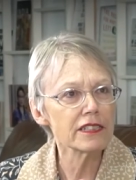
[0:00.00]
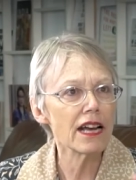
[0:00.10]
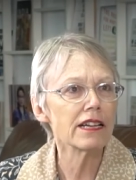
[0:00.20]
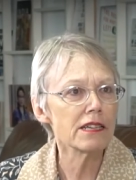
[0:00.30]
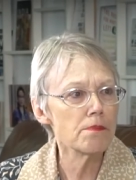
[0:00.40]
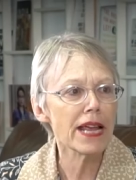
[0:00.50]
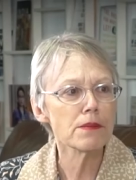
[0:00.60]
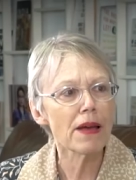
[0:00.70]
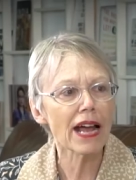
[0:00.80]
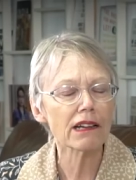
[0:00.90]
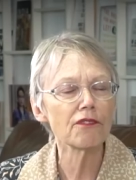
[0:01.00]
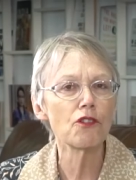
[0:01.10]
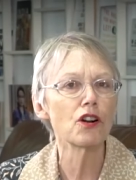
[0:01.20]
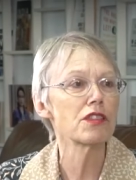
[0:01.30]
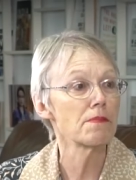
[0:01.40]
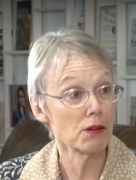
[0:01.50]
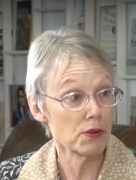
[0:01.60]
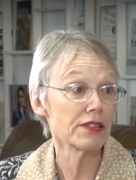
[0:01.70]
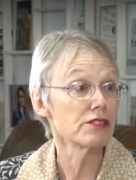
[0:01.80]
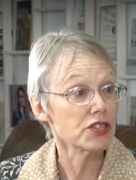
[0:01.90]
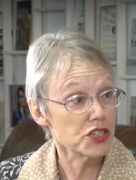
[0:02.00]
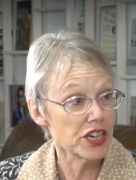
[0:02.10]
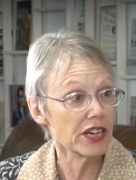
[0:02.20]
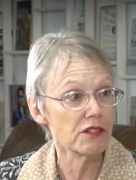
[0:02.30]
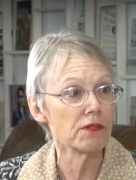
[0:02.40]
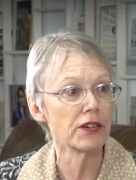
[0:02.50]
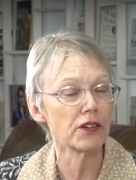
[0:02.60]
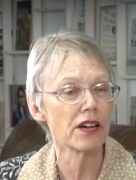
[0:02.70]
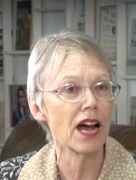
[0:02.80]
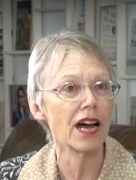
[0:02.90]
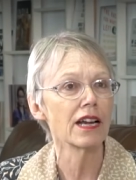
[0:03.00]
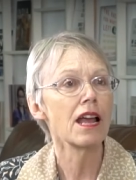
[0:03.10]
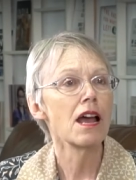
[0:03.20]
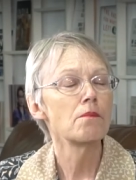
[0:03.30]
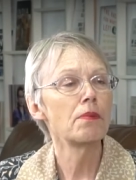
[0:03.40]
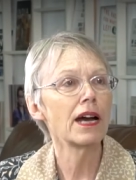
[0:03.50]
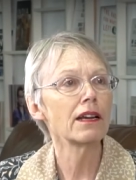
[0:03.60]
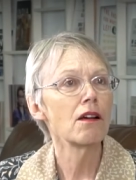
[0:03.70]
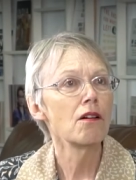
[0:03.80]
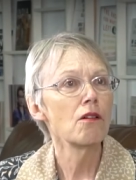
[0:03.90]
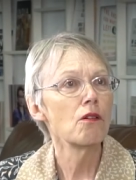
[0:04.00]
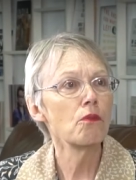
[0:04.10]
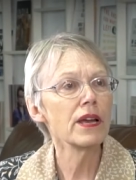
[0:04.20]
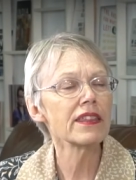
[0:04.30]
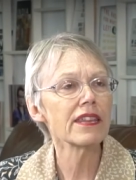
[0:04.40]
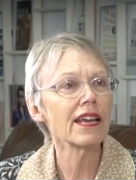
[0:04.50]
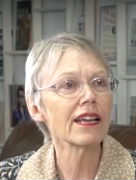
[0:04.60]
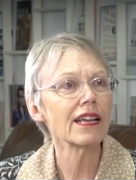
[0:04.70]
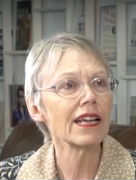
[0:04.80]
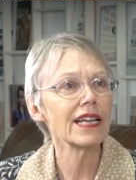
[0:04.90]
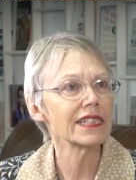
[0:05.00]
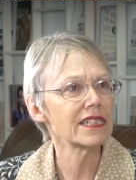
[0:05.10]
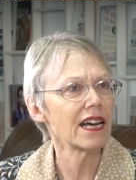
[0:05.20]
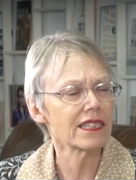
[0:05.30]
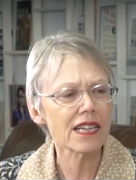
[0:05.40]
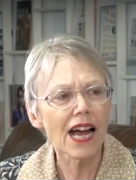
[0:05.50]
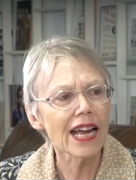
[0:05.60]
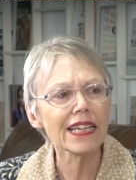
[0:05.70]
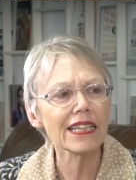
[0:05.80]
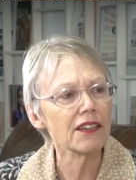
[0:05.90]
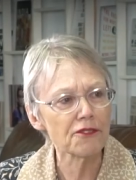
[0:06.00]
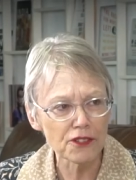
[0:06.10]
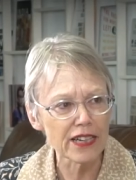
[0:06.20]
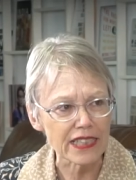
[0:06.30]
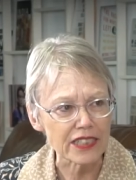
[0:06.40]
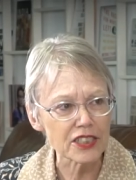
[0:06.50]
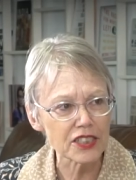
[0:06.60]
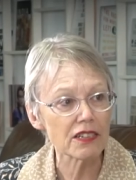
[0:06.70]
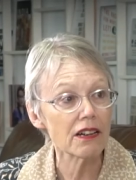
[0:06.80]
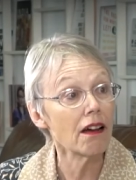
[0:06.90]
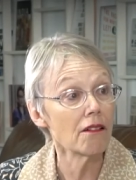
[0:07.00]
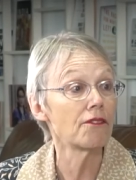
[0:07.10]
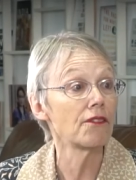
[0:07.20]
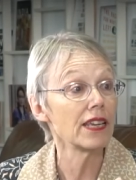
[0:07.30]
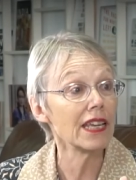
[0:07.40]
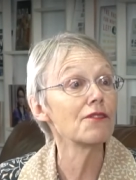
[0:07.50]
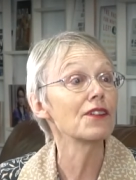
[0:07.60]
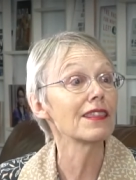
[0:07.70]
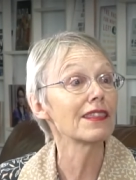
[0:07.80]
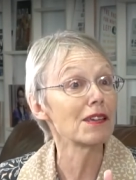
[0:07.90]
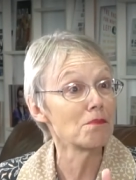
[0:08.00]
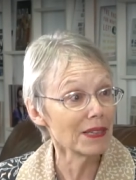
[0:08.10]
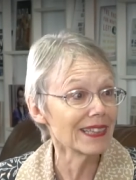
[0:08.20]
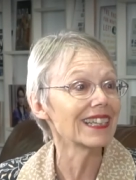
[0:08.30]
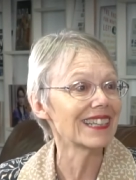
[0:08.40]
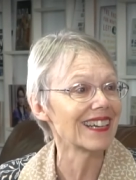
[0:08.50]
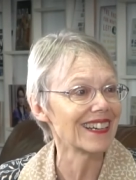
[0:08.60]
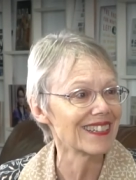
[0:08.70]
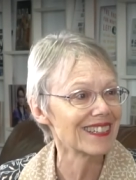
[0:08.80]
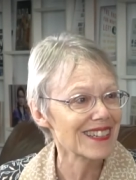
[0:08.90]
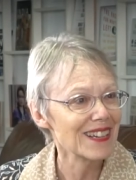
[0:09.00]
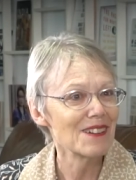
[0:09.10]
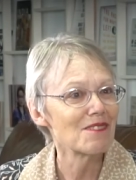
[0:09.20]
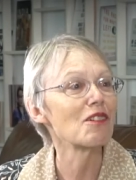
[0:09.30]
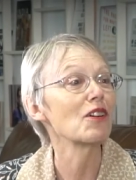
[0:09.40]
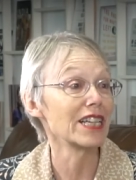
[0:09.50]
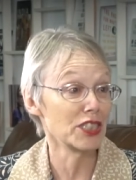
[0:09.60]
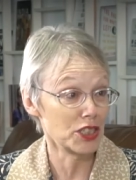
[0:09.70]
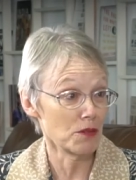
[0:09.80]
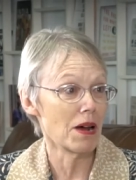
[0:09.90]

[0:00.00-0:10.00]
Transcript: a debate back and forth about whether it's genuine or not, but we think it's a tiny fringe of even the militant Rohingya